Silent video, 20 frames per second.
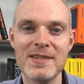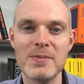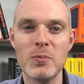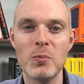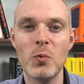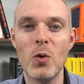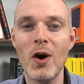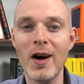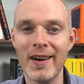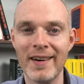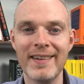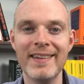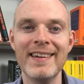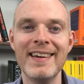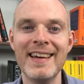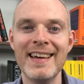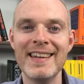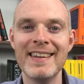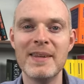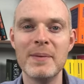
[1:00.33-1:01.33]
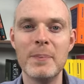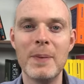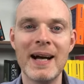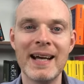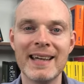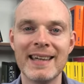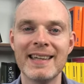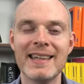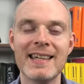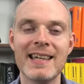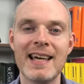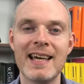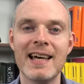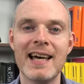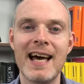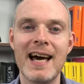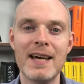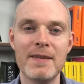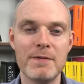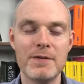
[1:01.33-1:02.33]
One, the bank
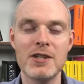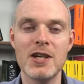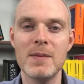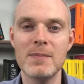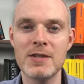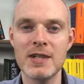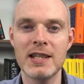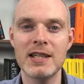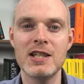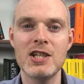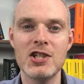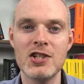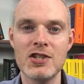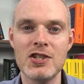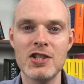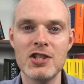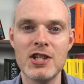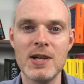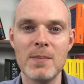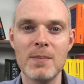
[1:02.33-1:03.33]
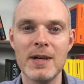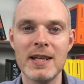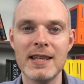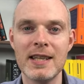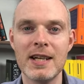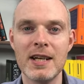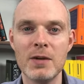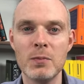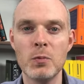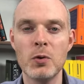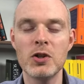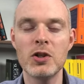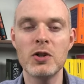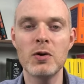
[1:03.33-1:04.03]
have terms and conditions that generally they don't want